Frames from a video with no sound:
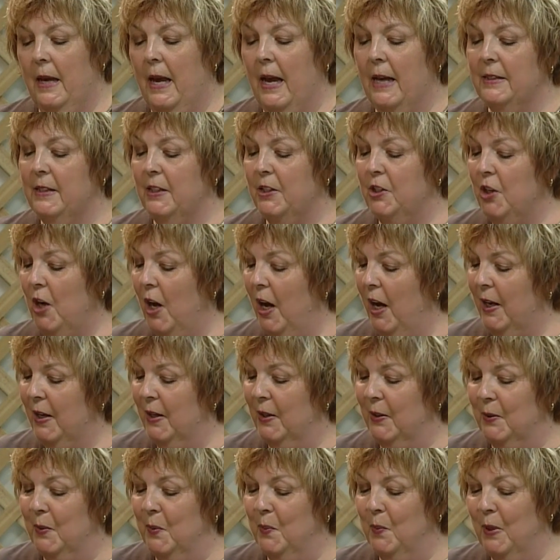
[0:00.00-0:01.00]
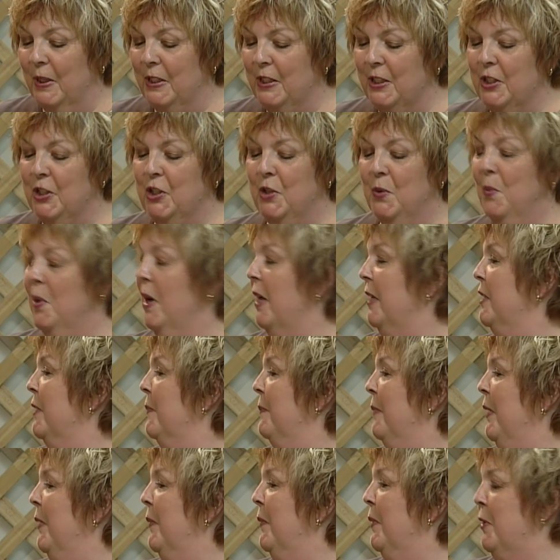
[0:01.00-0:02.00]
As a child, what did you want to
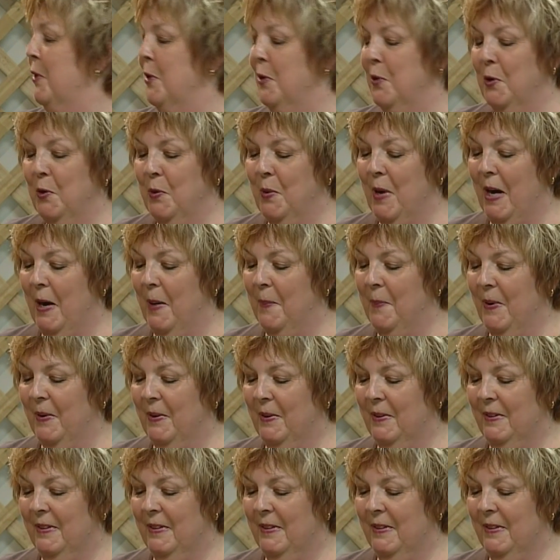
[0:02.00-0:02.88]
be when you grew up?